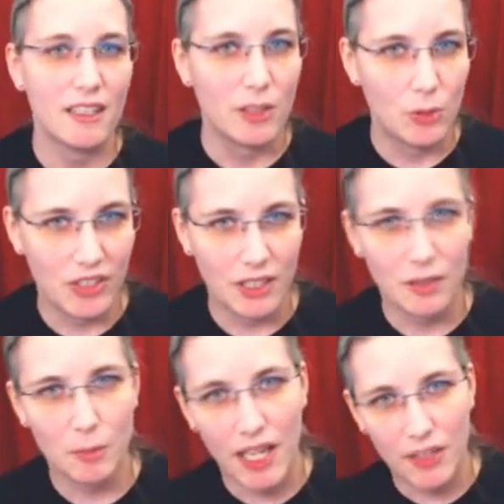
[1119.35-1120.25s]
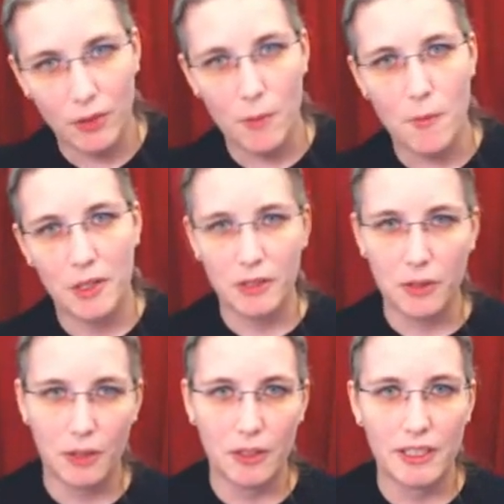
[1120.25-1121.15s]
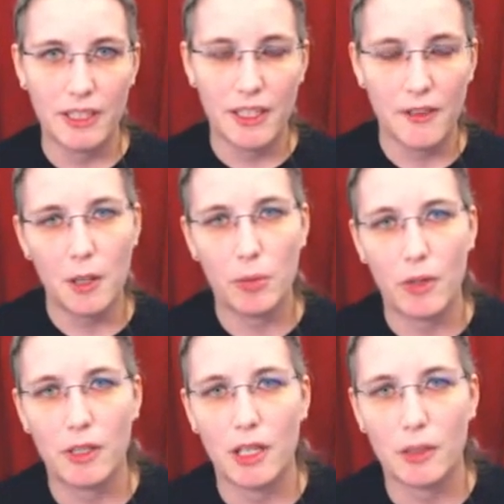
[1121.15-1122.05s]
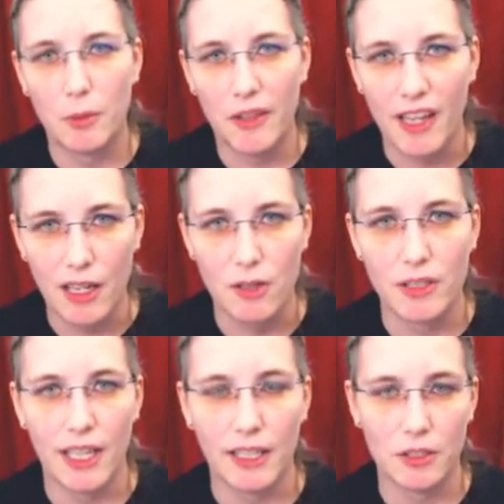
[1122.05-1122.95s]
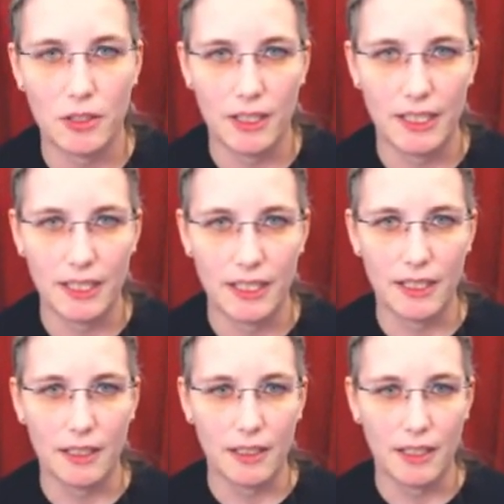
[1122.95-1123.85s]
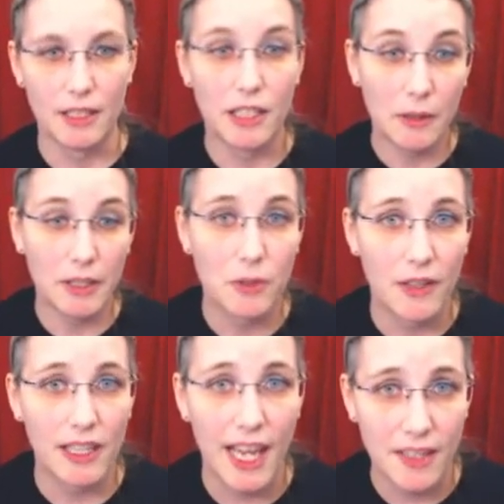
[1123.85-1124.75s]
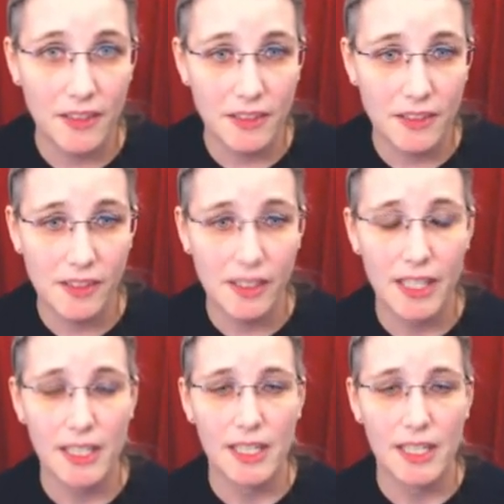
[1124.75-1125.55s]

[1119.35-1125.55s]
using my software internally in their product without actually uh, adhering to the license